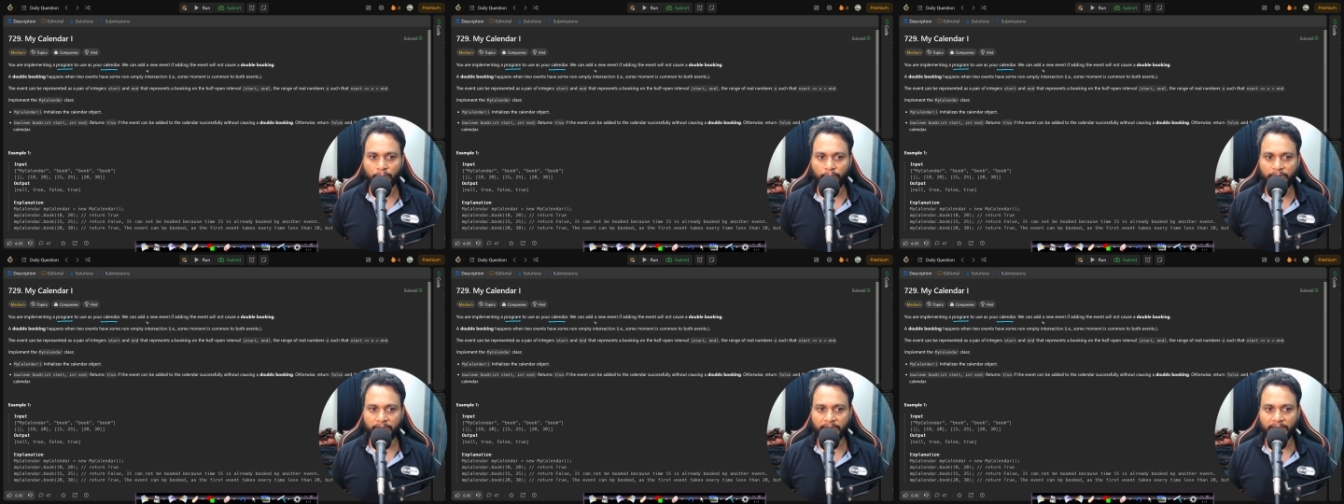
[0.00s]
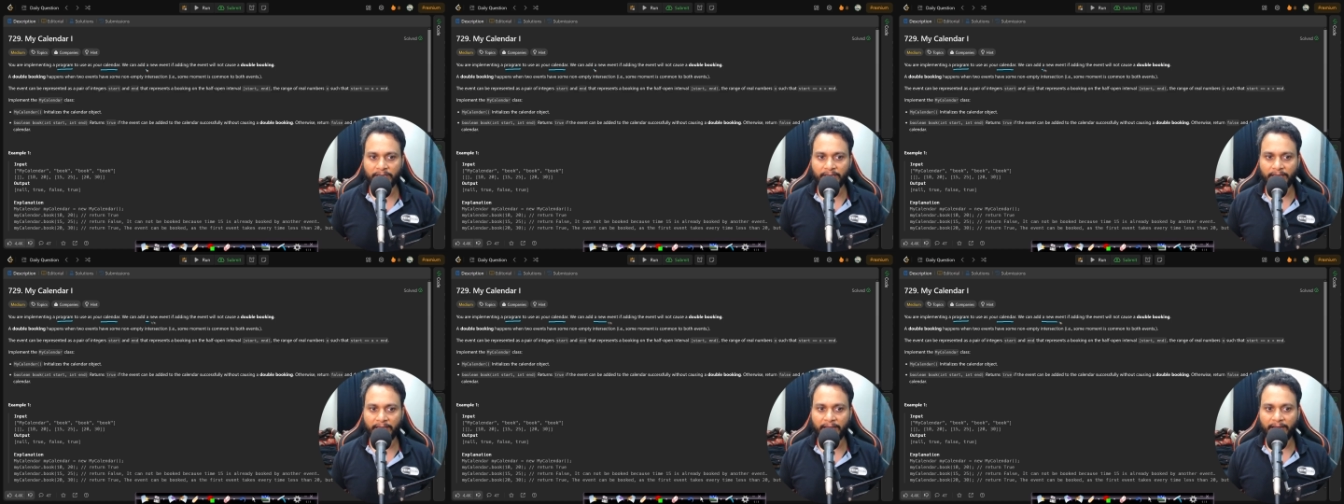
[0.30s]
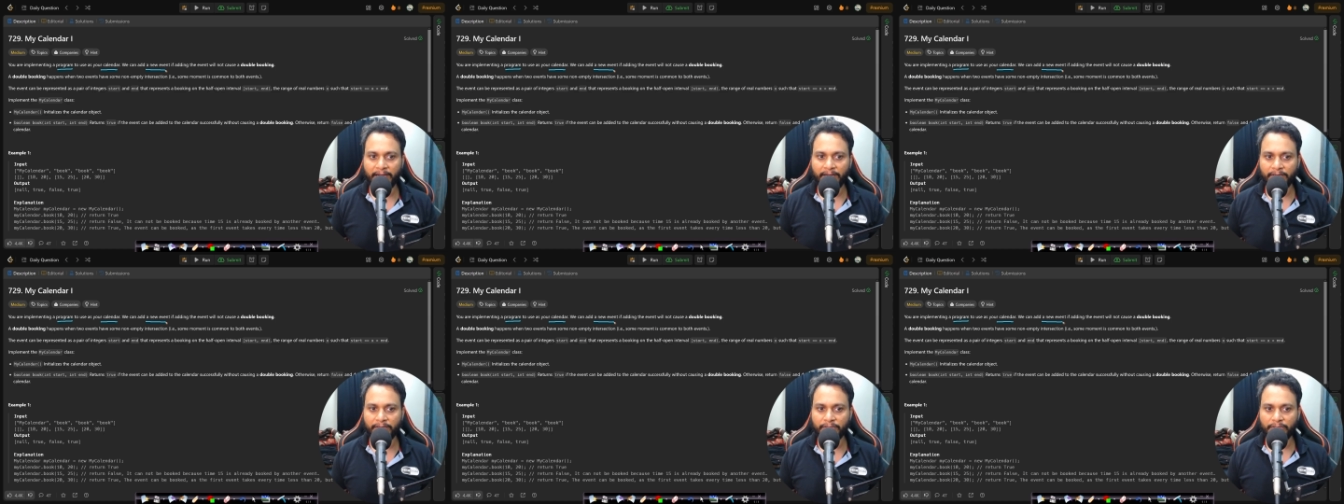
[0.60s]
we can
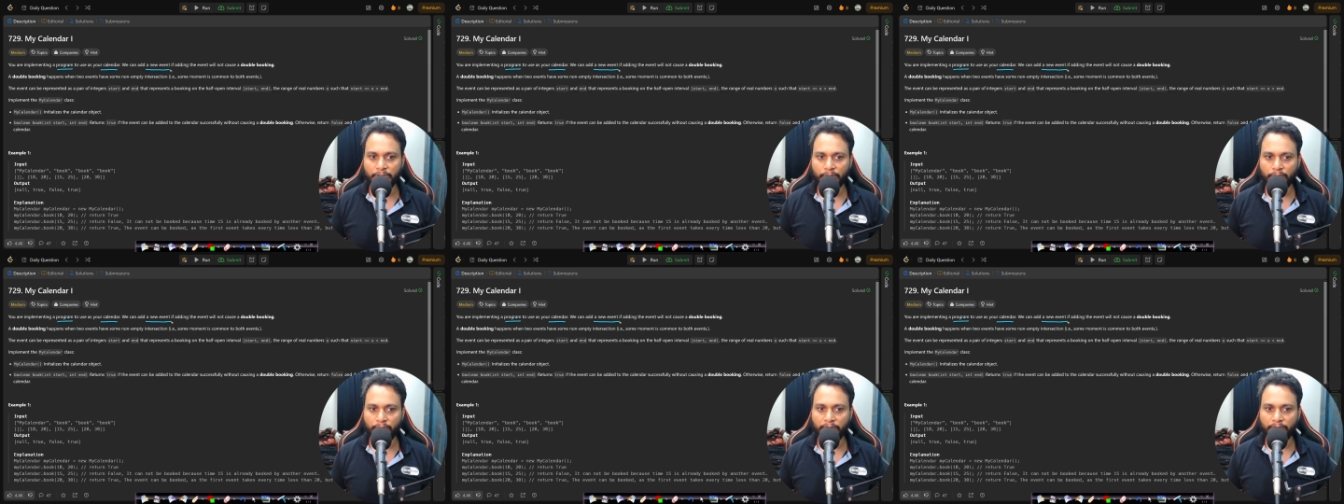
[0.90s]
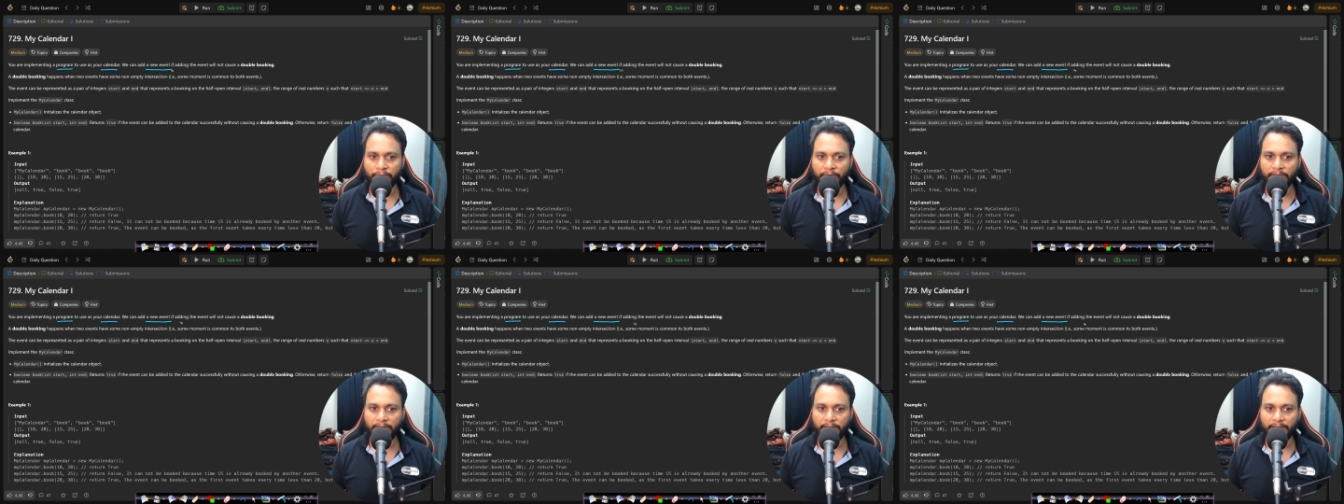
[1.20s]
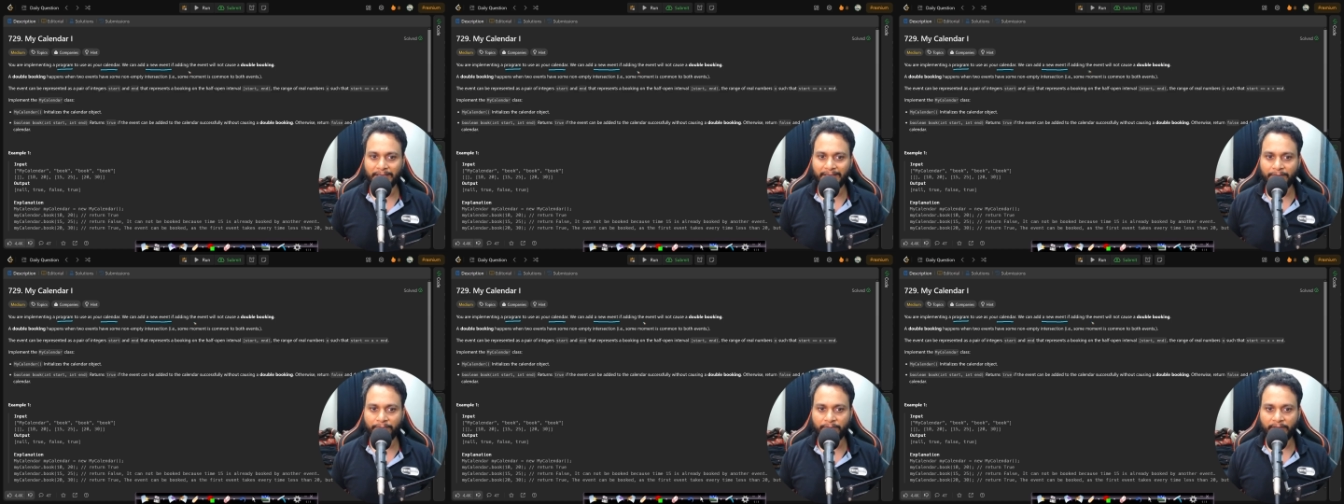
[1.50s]
add a new event
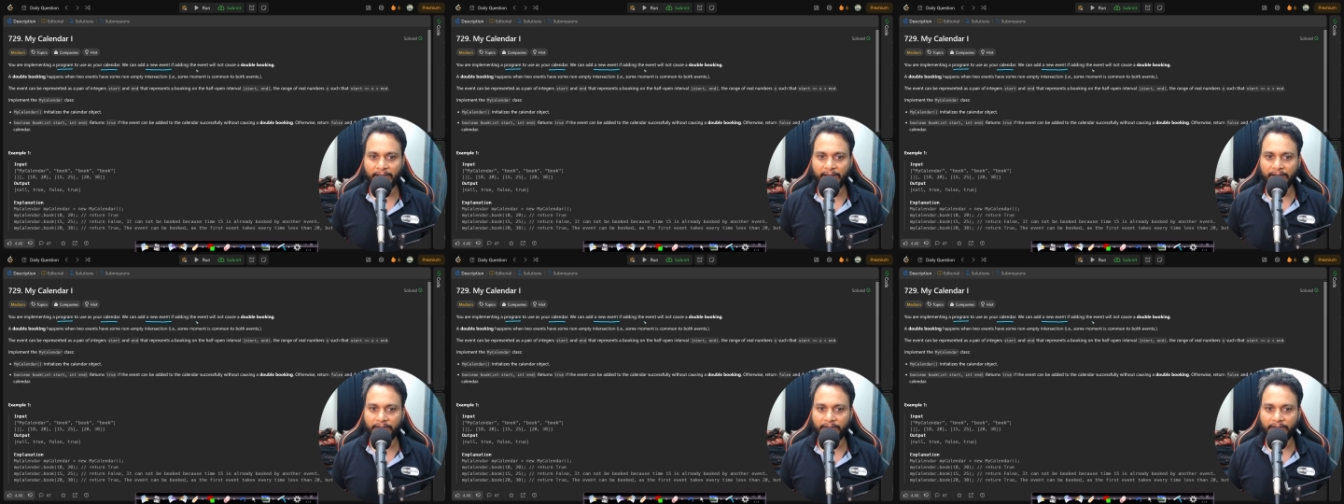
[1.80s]
if